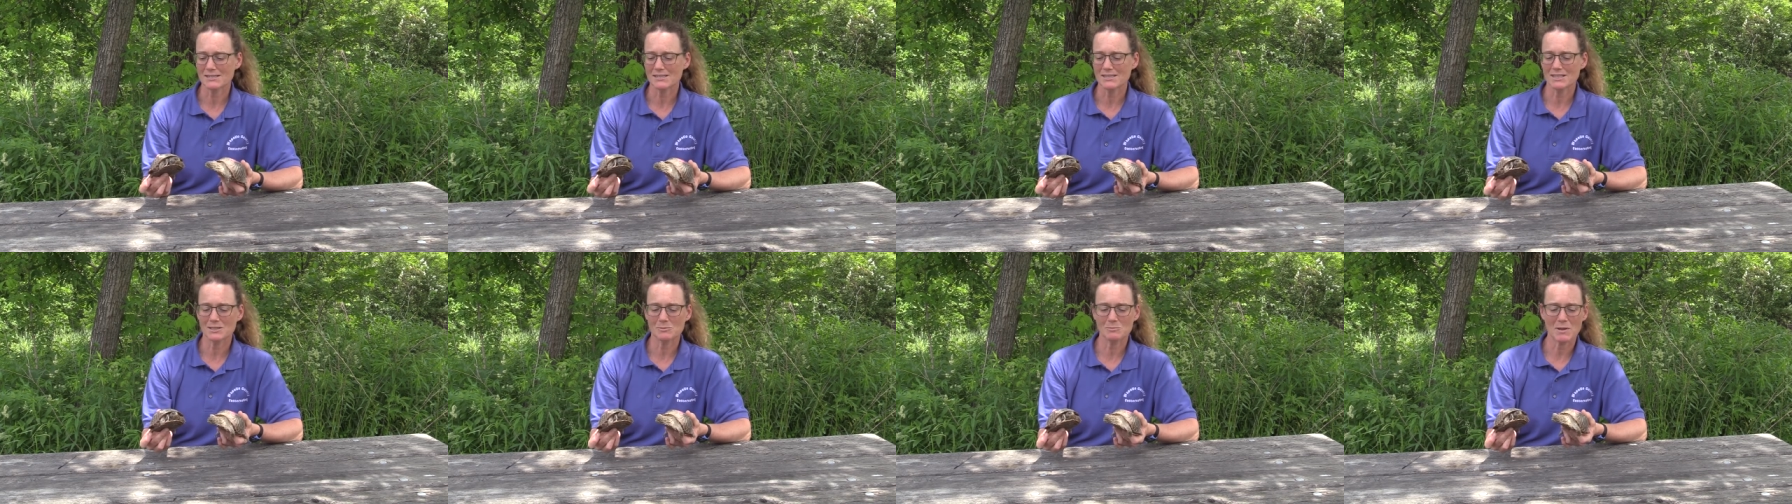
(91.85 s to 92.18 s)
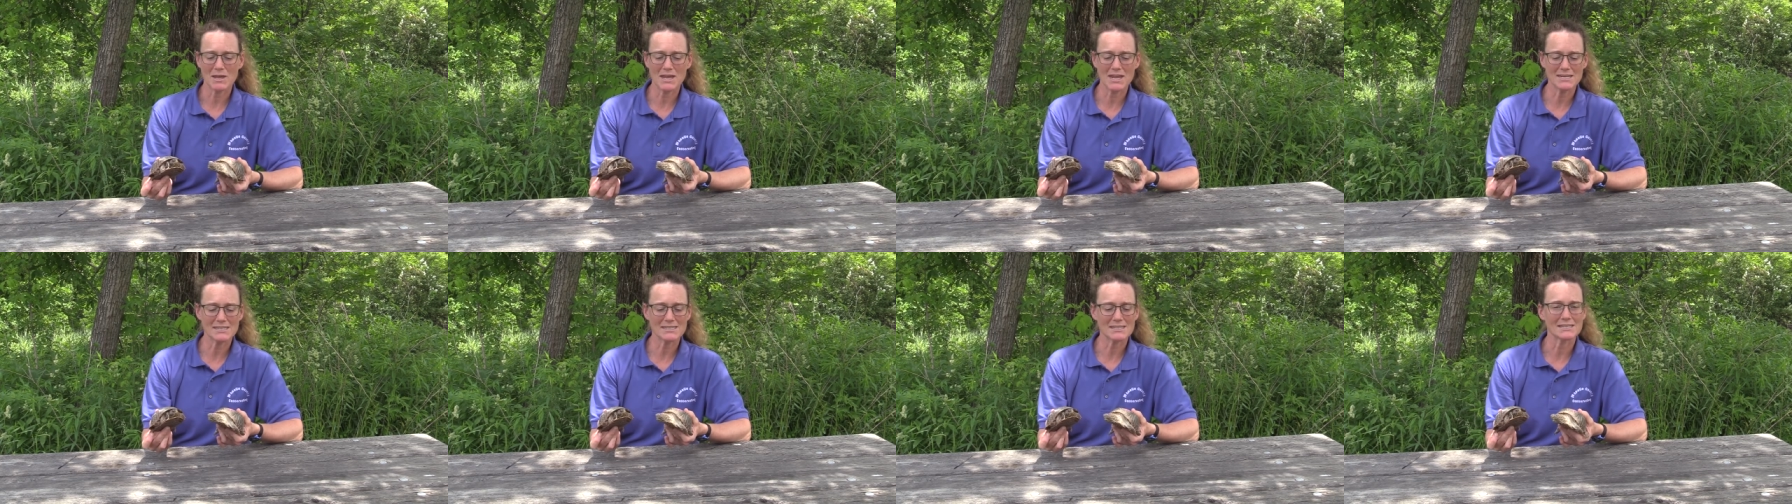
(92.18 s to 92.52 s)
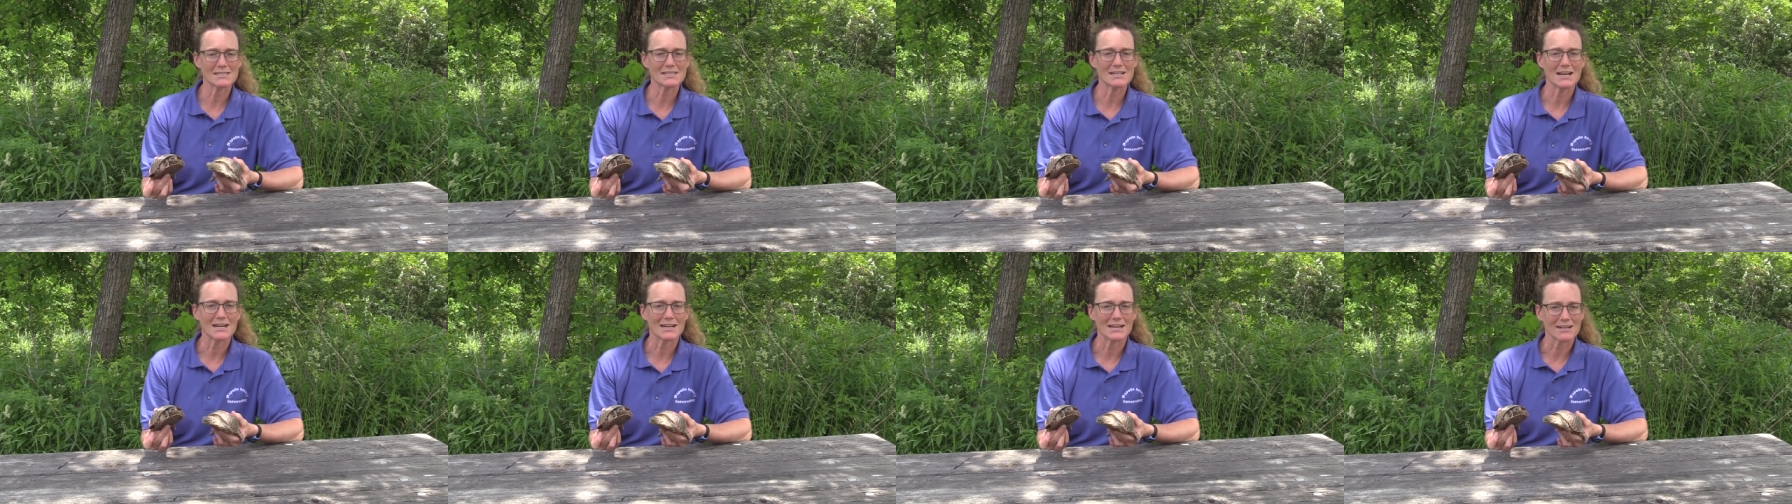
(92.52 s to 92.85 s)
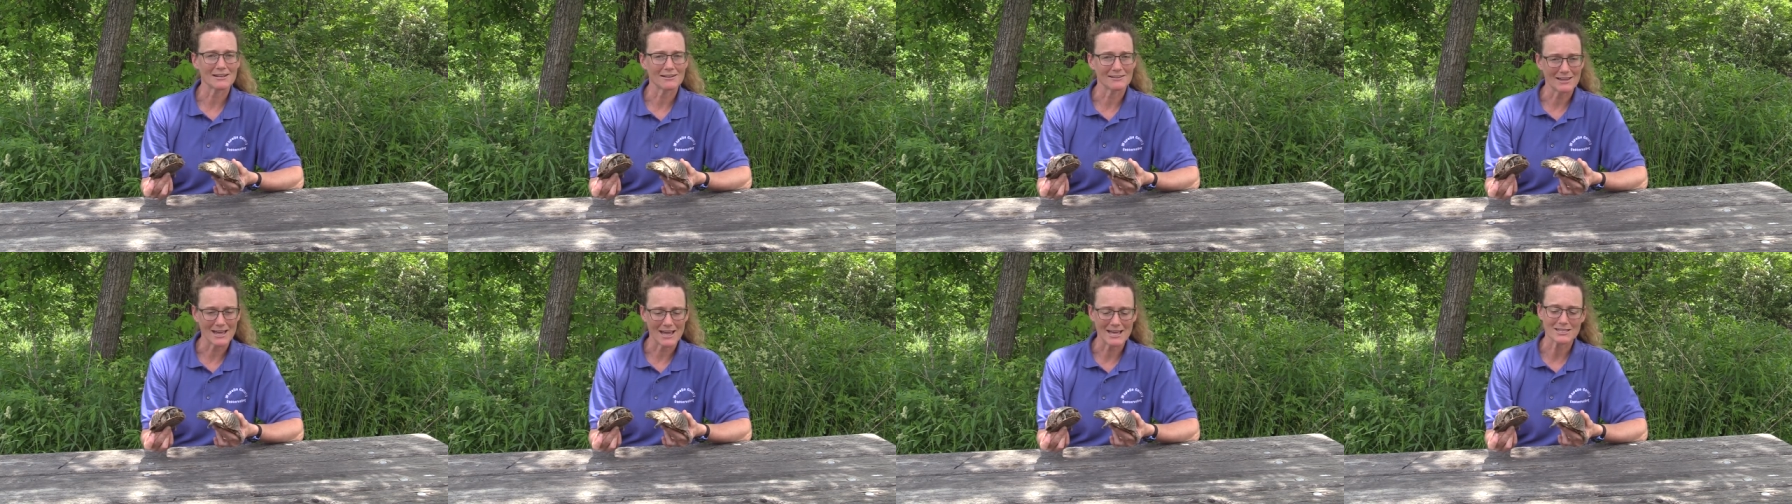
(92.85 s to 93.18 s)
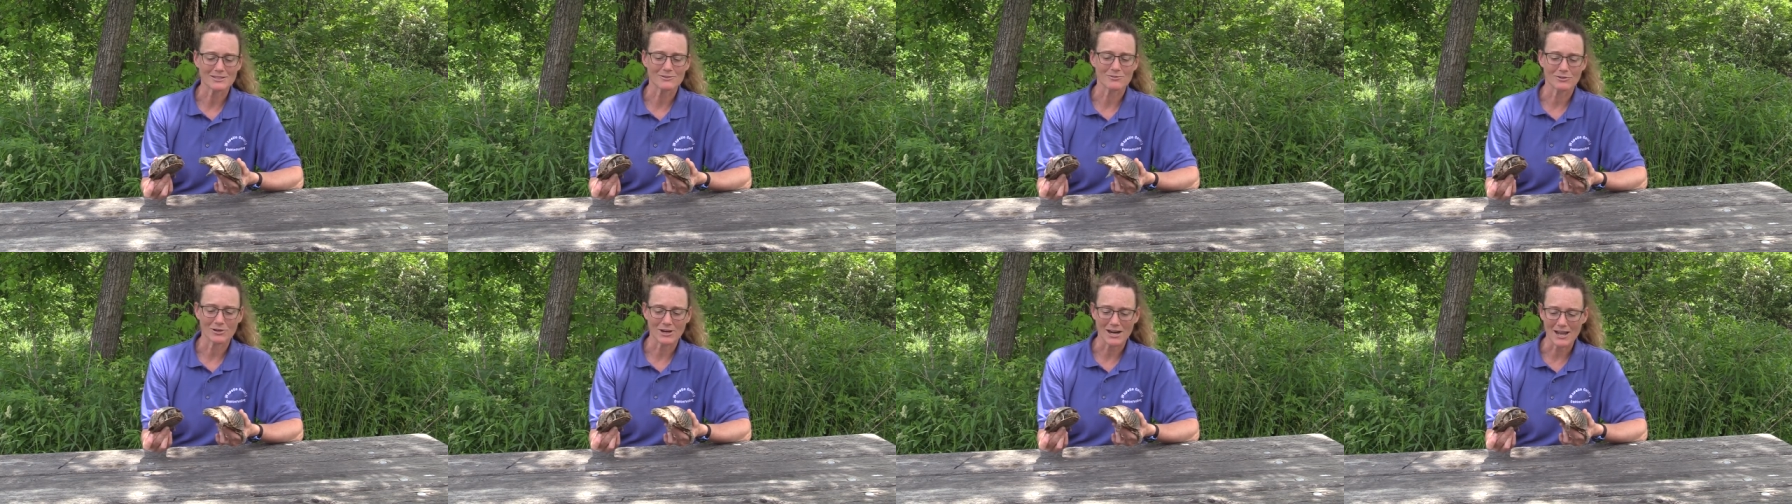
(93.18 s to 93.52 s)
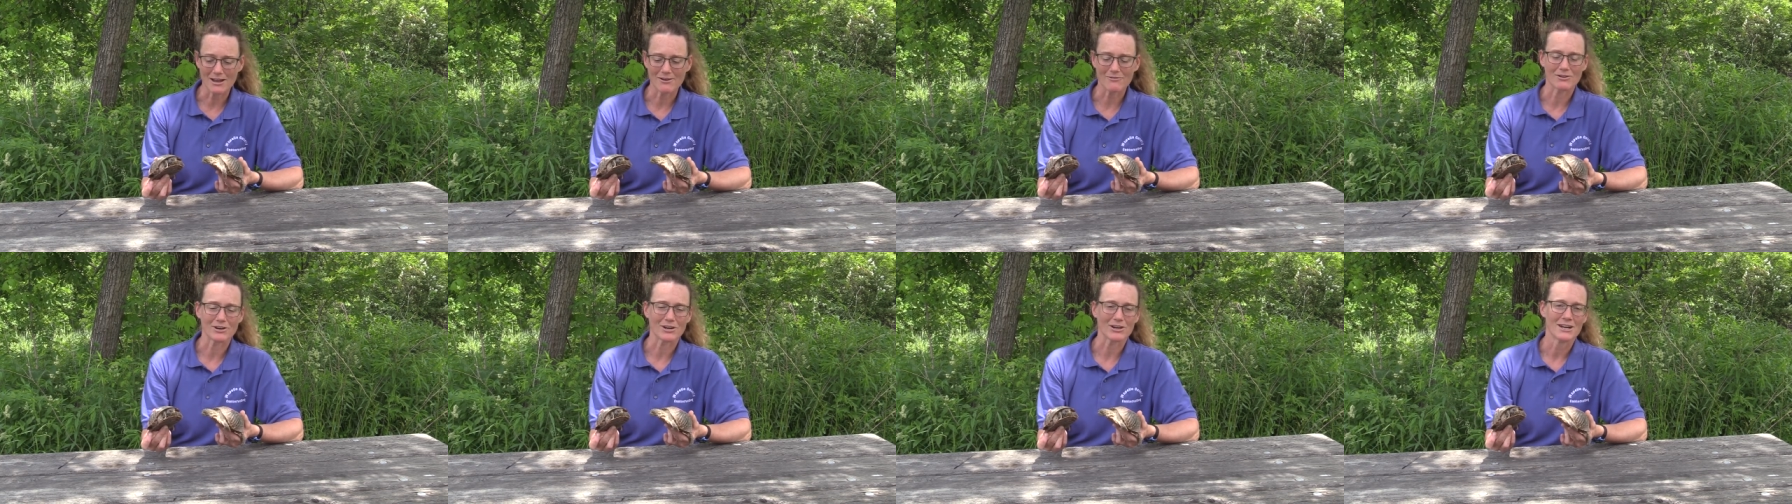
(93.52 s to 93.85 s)
this paint is not going to last
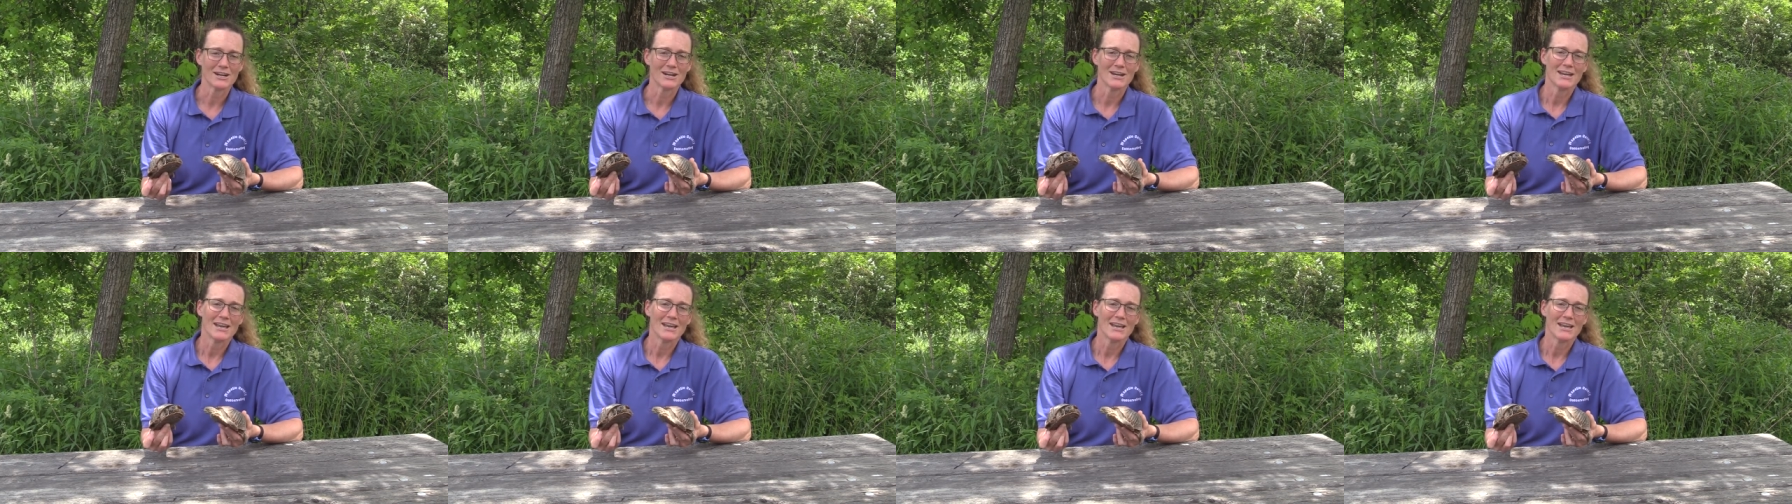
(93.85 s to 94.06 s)
forever